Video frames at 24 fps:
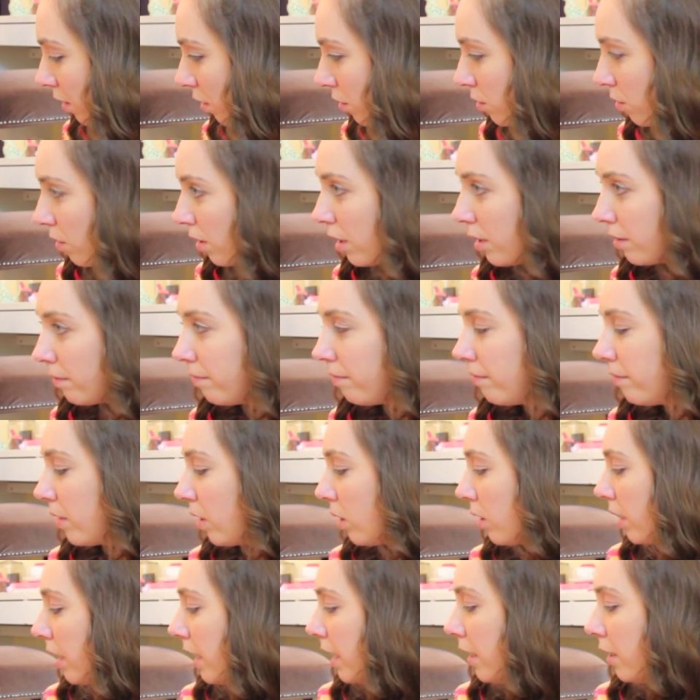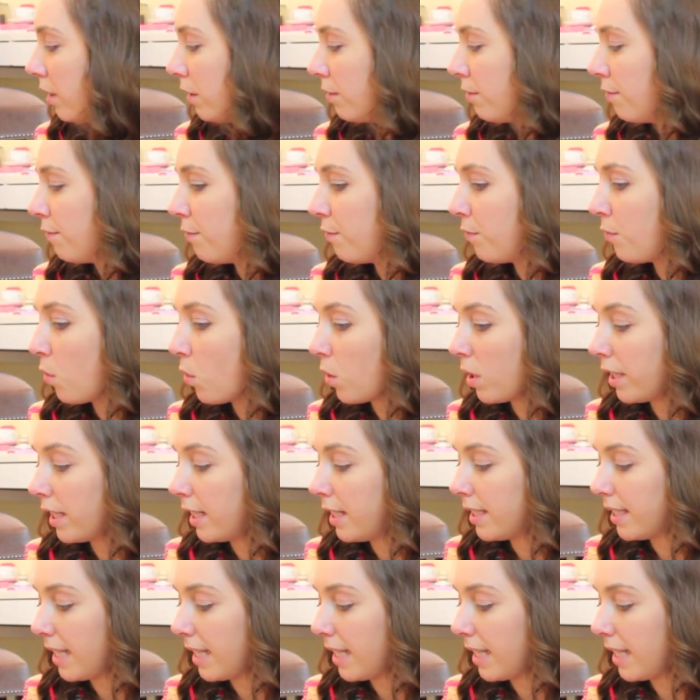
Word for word: those were thirty or forty